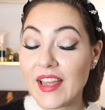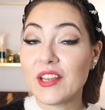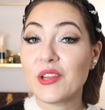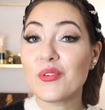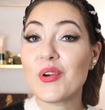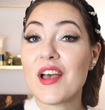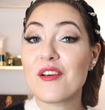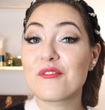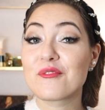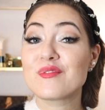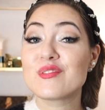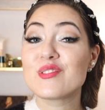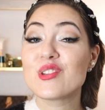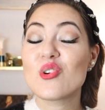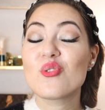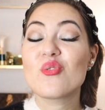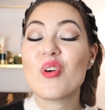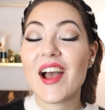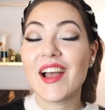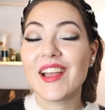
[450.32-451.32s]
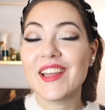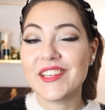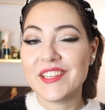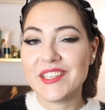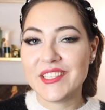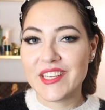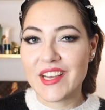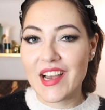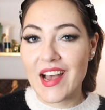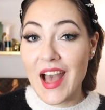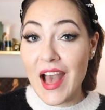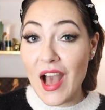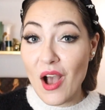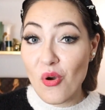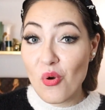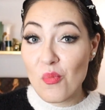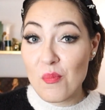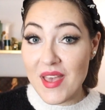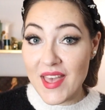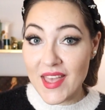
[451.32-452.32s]
And you have no idea
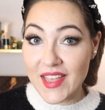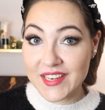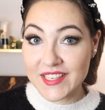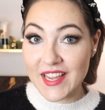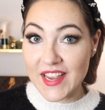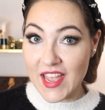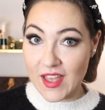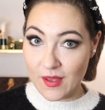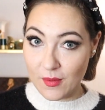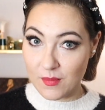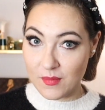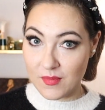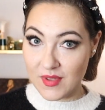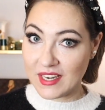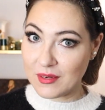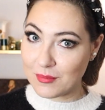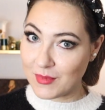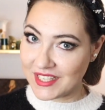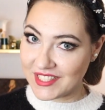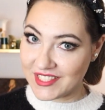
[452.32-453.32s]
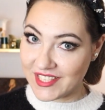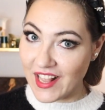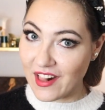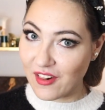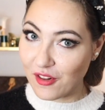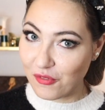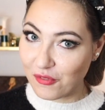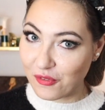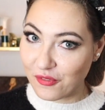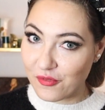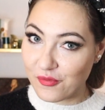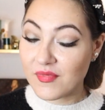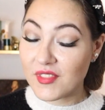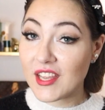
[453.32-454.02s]
how mad I am at myself